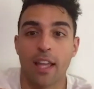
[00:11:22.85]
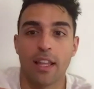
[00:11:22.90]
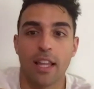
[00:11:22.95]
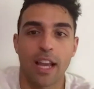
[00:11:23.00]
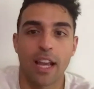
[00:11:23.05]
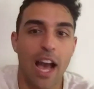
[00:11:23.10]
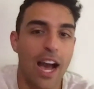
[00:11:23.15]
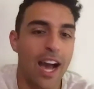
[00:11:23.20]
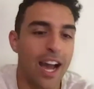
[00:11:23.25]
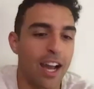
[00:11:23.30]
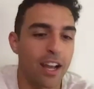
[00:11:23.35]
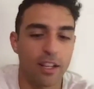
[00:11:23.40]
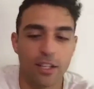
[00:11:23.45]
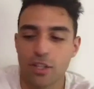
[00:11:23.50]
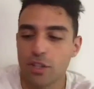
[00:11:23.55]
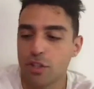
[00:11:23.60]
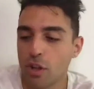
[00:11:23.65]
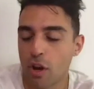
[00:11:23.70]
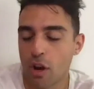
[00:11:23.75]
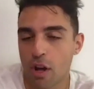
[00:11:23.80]
Like, I
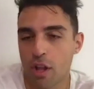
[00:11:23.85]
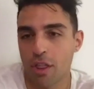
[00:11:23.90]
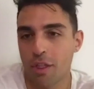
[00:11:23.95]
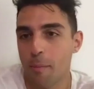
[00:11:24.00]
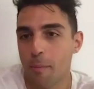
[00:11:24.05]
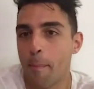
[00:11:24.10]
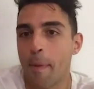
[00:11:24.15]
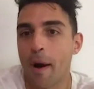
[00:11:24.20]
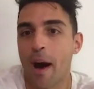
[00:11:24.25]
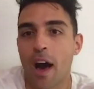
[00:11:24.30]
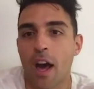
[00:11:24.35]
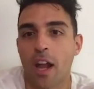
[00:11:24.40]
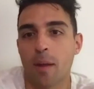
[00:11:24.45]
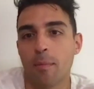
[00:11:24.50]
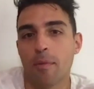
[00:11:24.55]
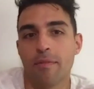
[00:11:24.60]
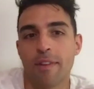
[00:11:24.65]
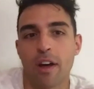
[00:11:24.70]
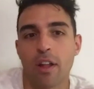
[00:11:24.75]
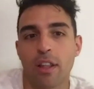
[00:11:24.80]
saw the bottom
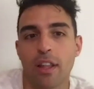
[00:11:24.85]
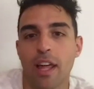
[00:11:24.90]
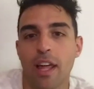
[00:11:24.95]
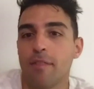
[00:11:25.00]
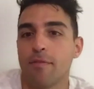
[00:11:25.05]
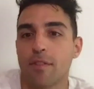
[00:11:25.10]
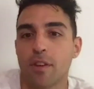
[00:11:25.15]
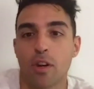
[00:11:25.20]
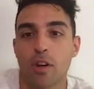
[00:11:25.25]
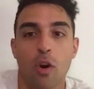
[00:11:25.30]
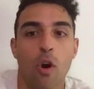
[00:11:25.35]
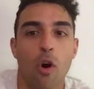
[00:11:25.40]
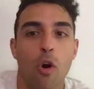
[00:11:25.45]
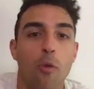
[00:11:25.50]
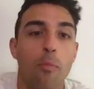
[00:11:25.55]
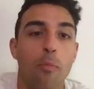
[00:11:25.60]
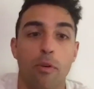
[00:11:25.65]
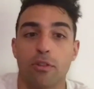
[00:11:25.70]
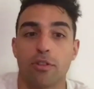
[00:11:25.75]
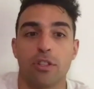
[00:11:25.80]
of how life can go
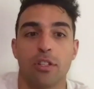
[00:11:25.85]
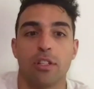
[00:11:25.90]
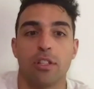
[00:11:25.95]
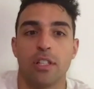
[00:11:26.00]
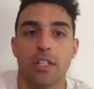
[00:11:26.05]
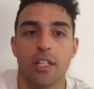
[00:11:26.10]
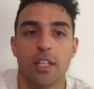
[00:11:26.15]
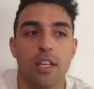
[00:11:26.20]
personally.